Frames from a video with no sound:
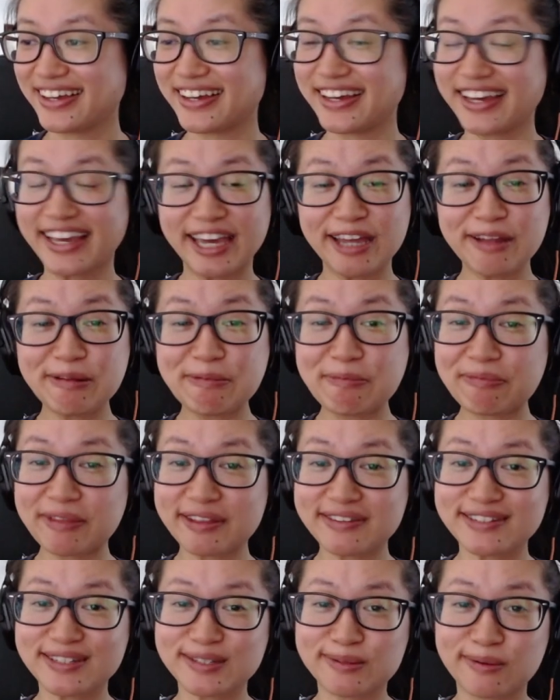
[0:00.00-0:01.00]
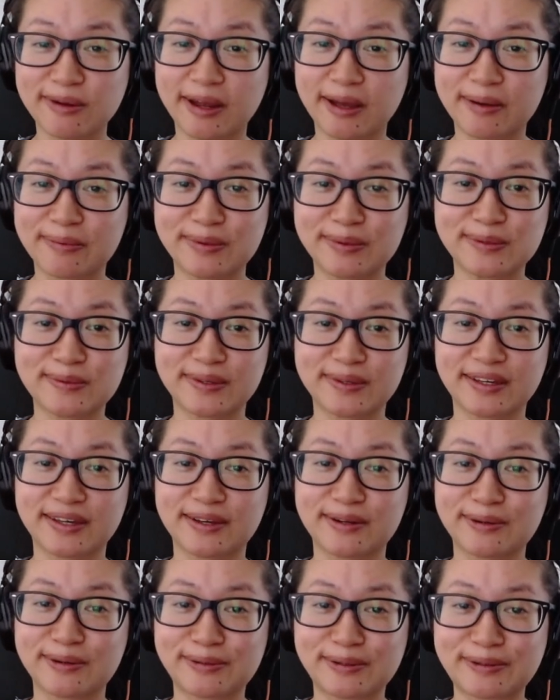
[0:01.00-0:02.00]
Again, that's just what happens when you
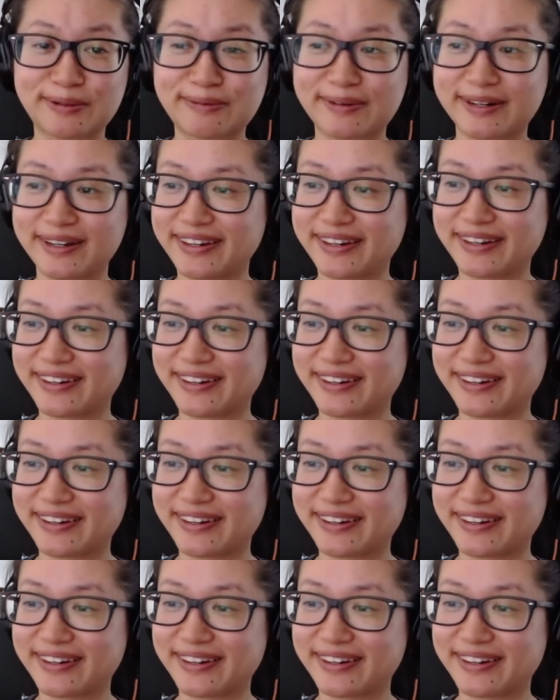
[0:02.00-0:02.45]
get older, right?